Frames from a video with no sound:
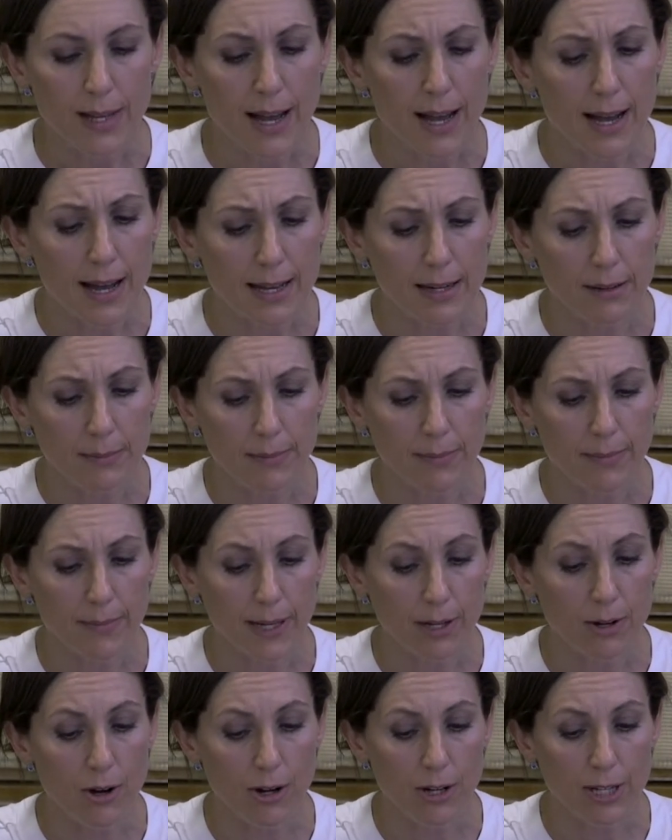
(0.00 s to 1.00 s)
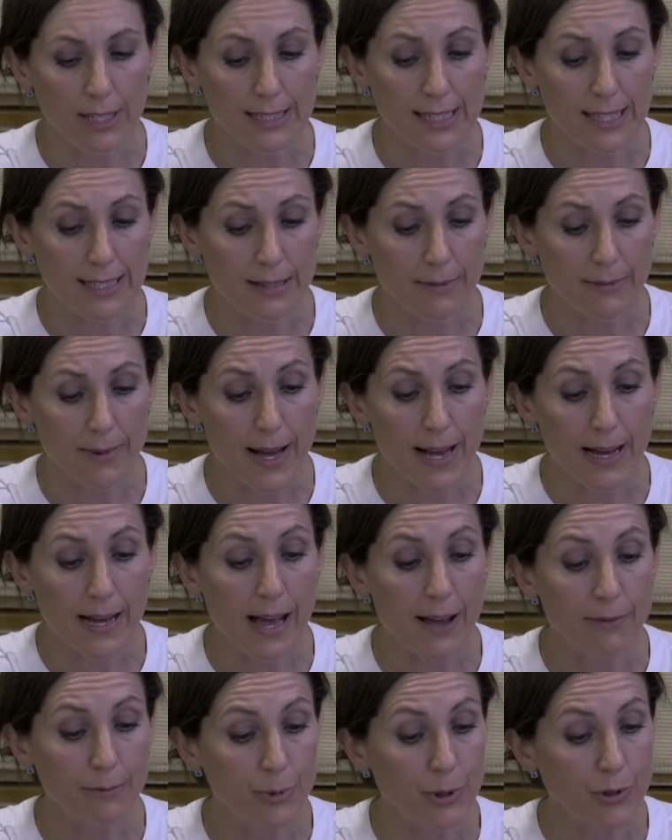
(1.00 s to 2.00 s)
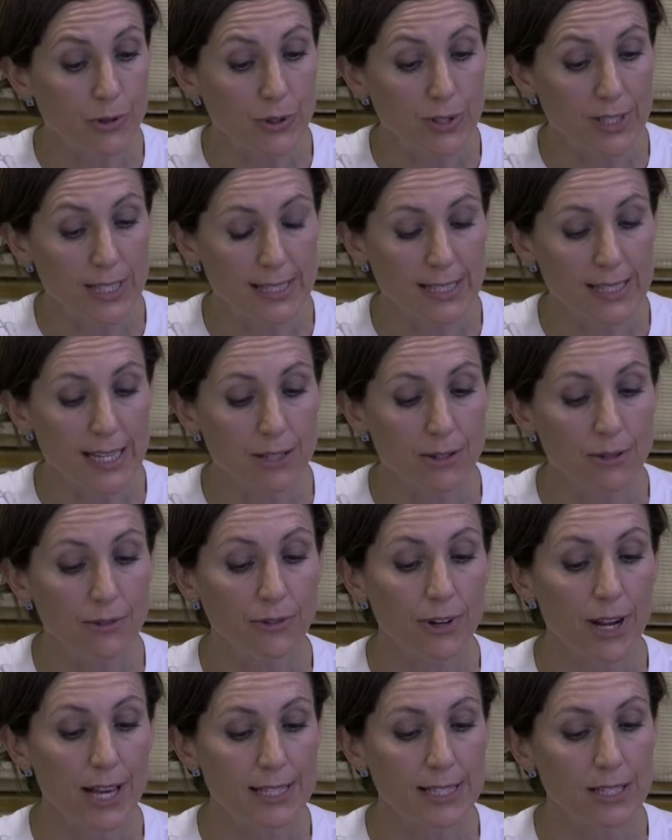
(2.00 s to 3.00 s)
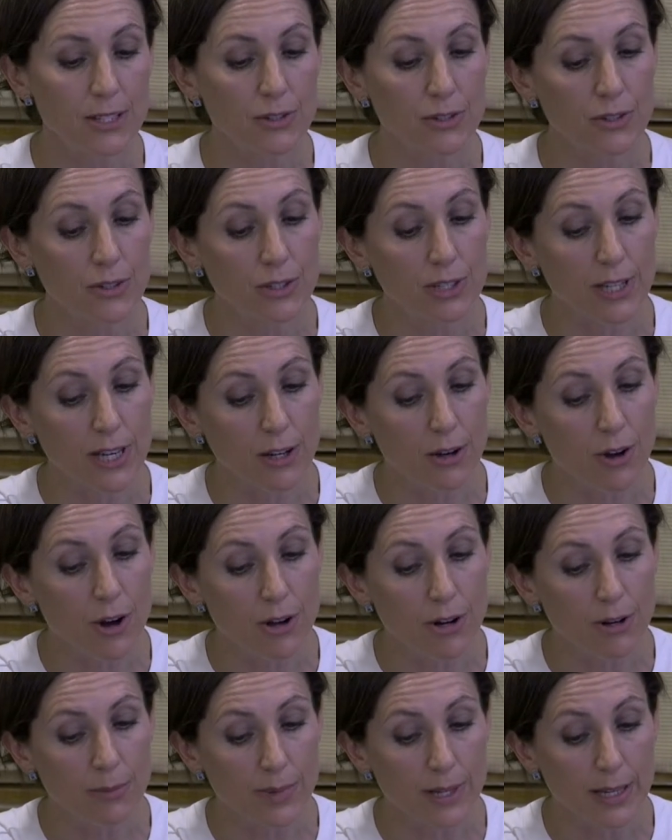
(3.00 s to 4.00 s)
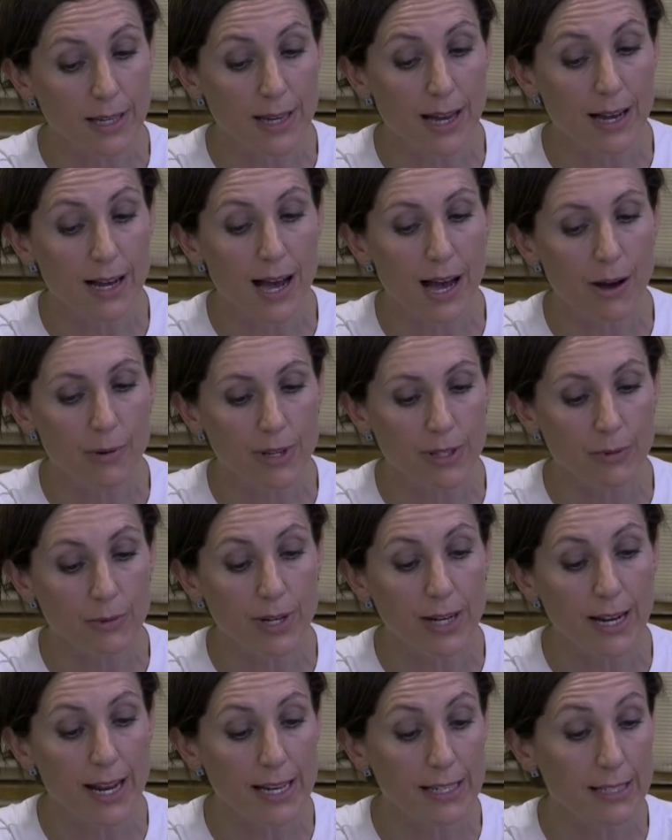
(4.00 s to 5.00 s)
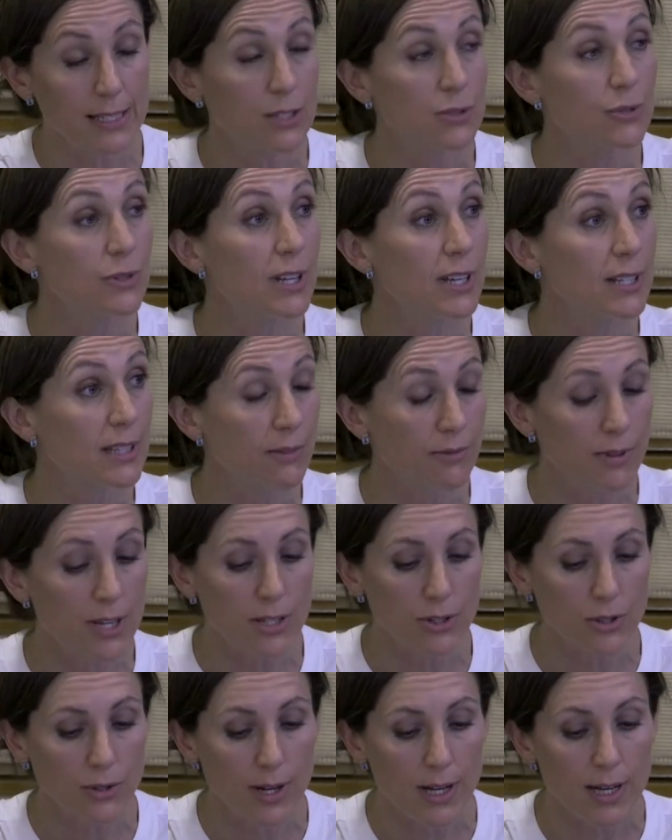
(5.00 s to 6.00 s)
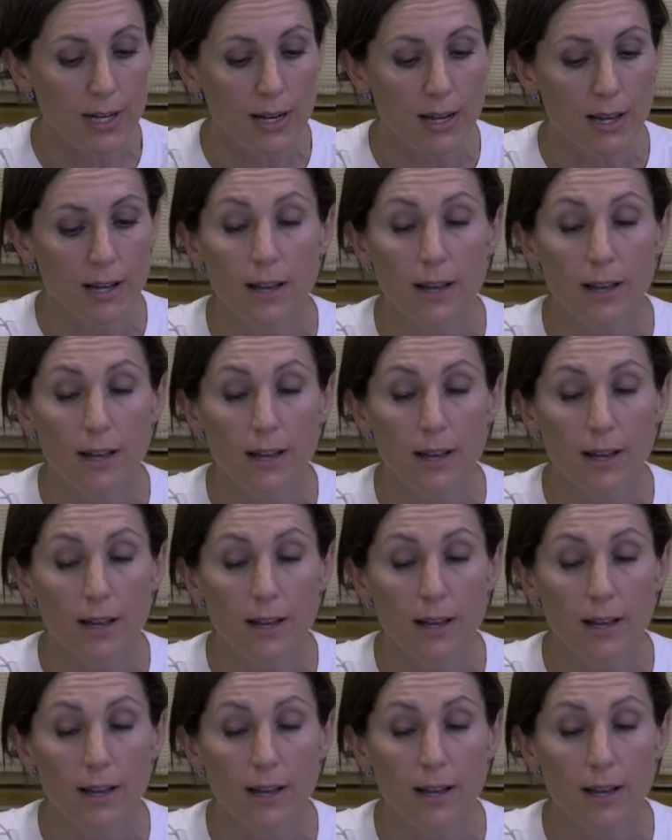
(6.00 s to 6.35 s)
And my colleagues at the bank have produced a set of lessons on the economy and how it relates to the individual,